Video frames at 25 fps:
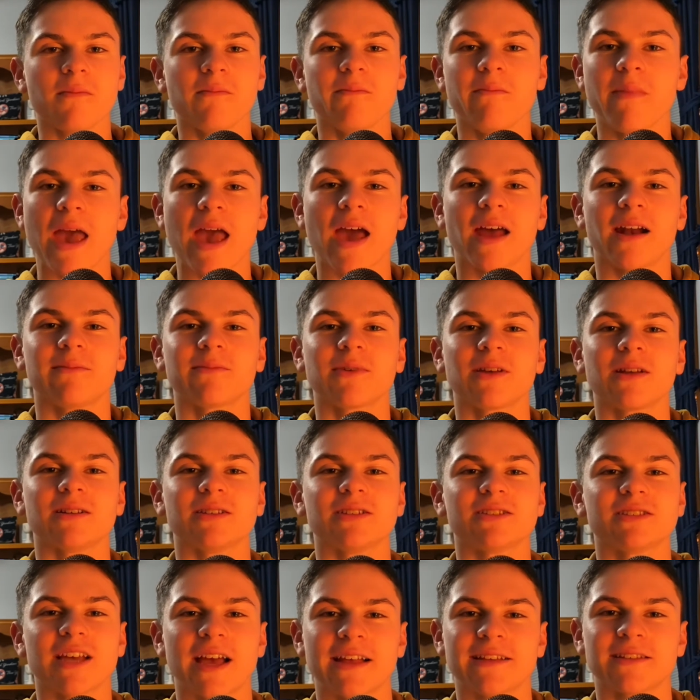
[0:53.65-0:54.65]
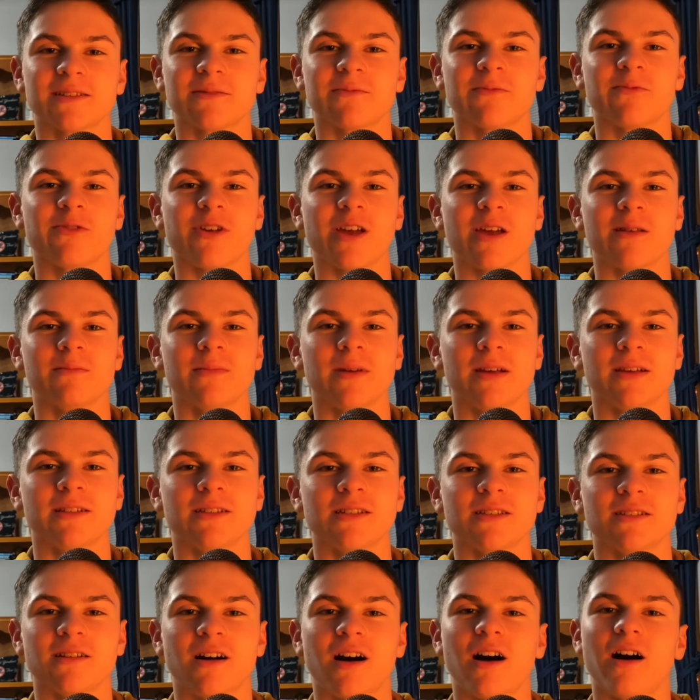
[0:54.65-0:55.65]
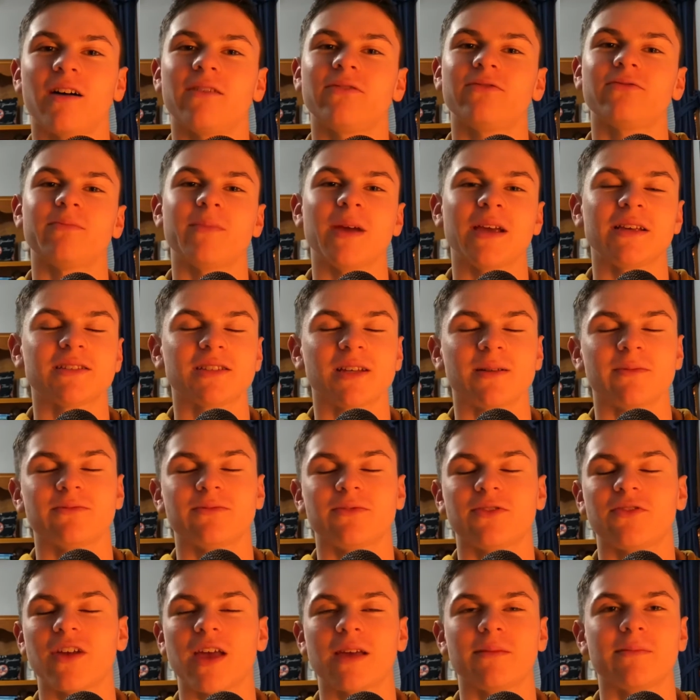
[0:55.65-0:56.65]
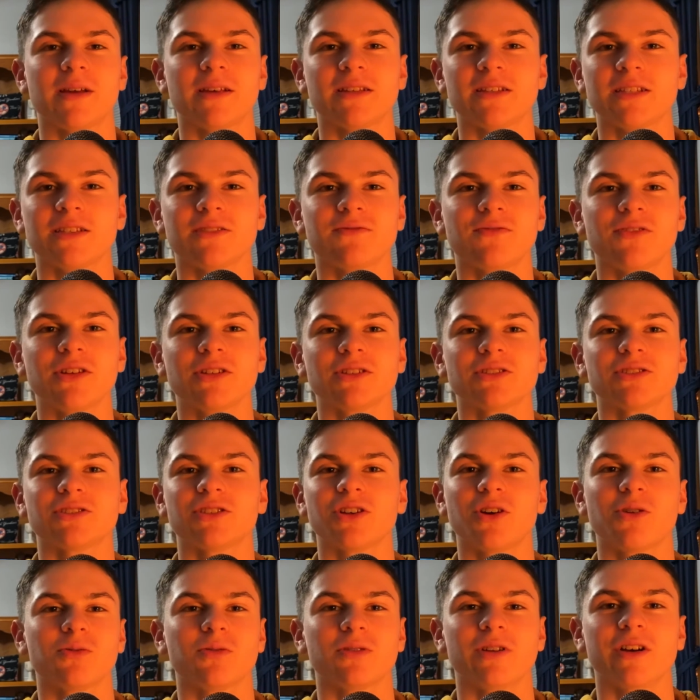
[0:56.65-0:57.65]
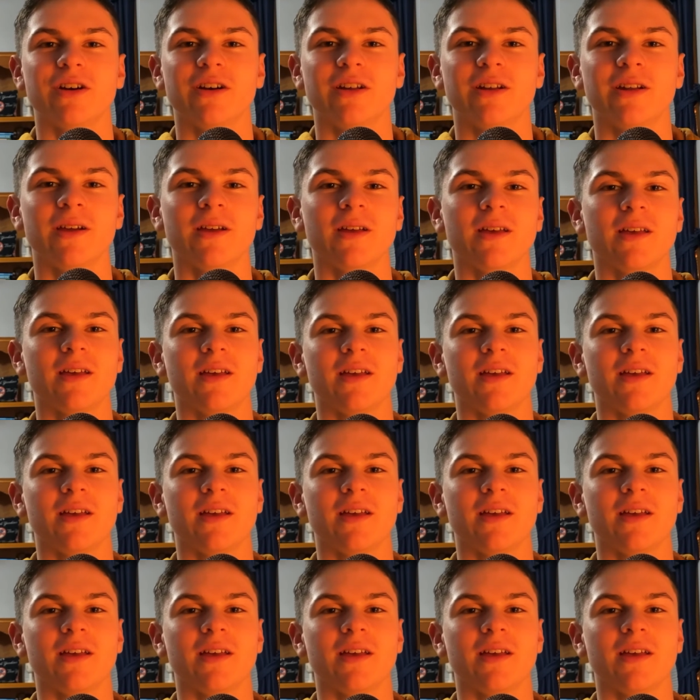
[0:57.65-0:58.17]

Man, I'm gonna set some fan bases off, make some fan bases feel so good,